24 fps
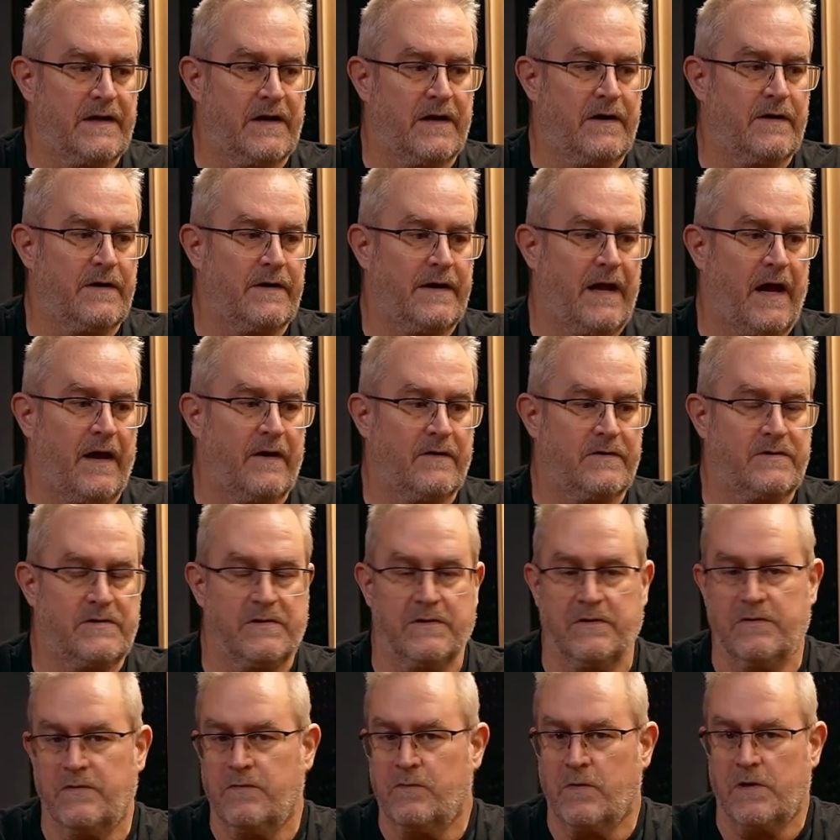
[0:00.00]
there now
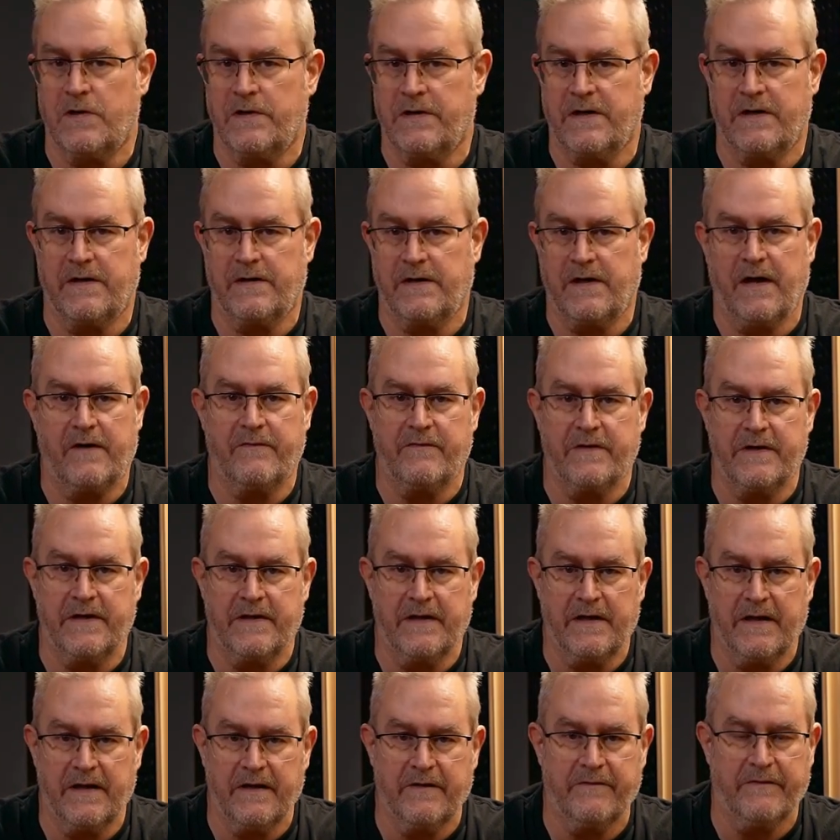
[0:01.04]
too, working
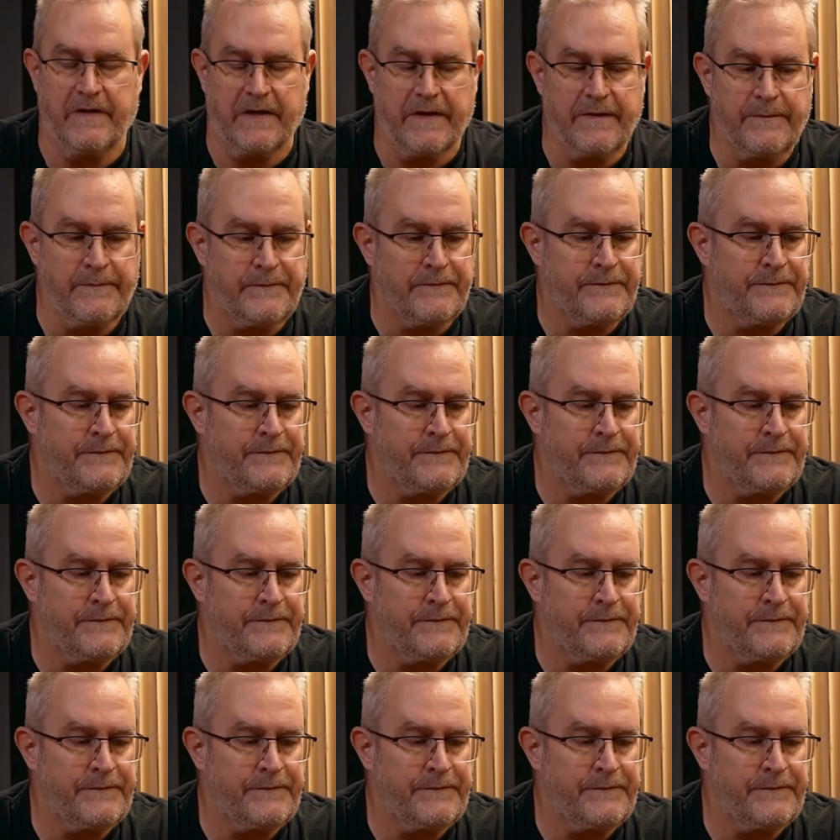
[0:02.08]
every evening.